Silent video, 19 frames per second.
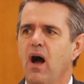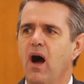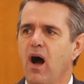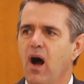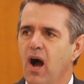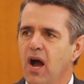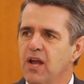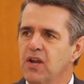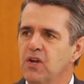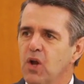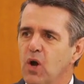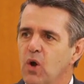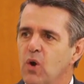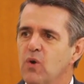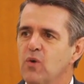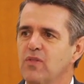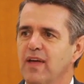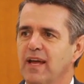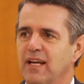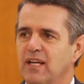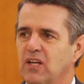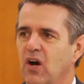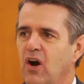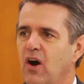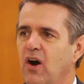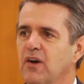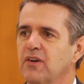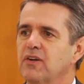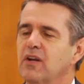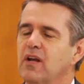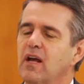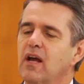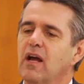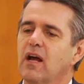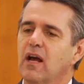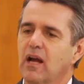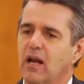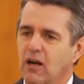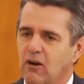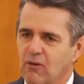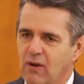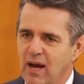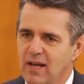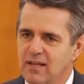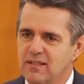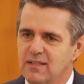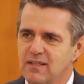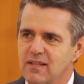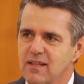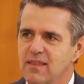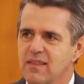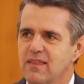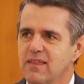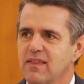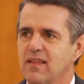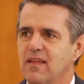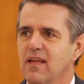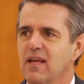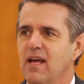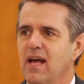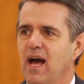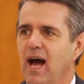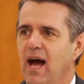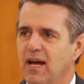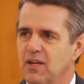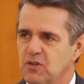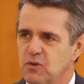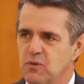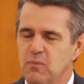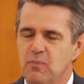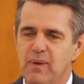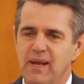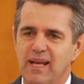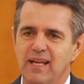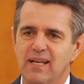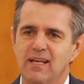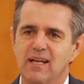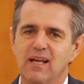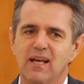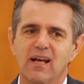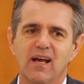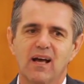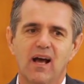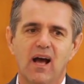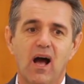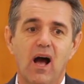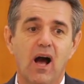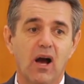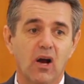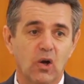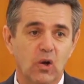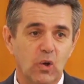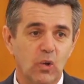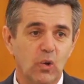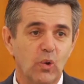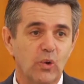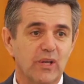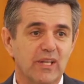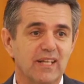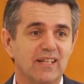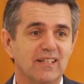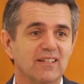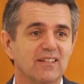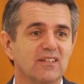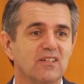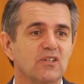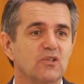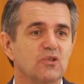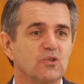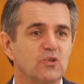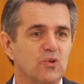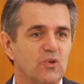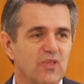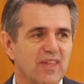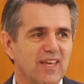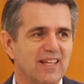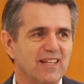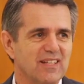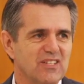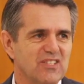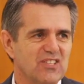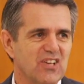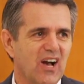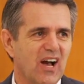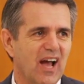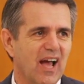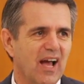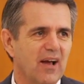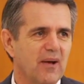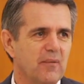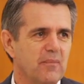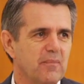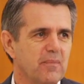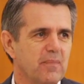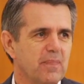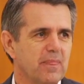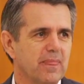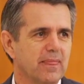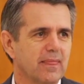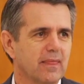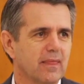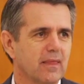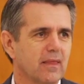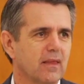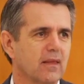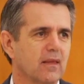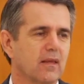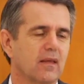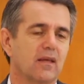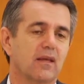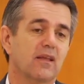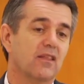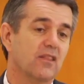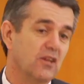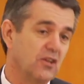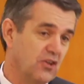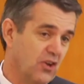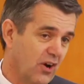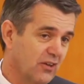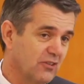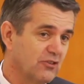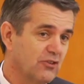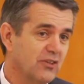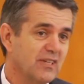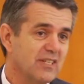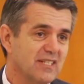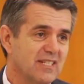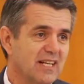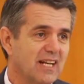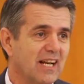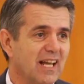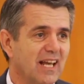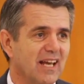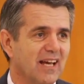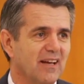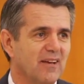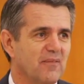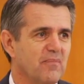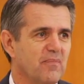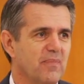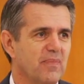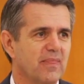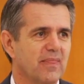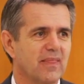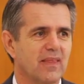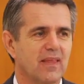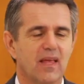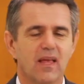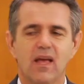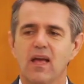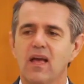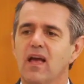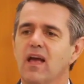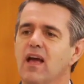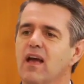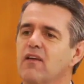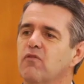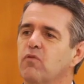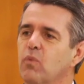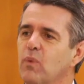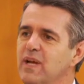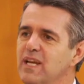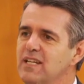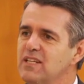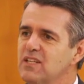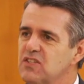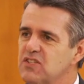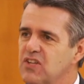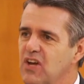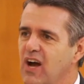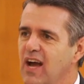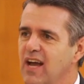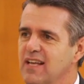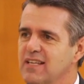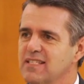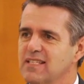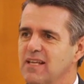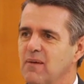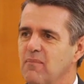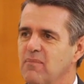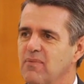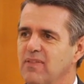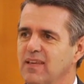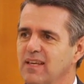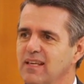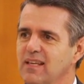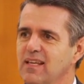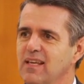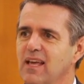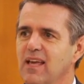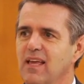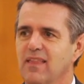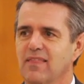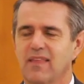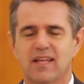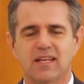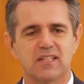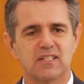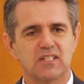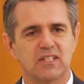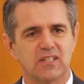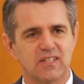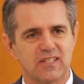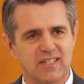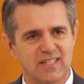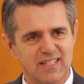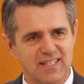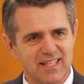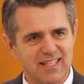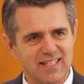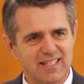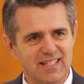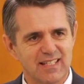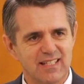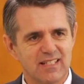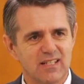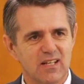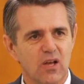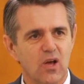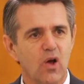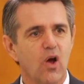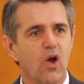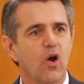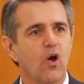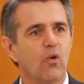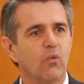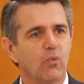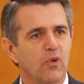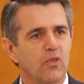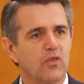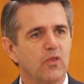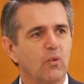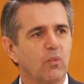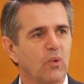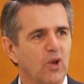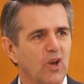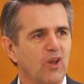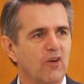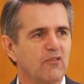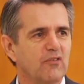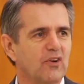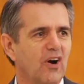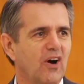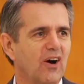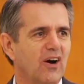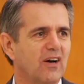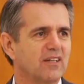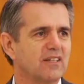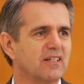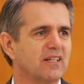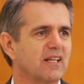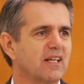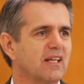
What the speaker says: I know that God granteth unto men according to their desire. The doctrine is clear. If we desire something that is consistent with the will of God,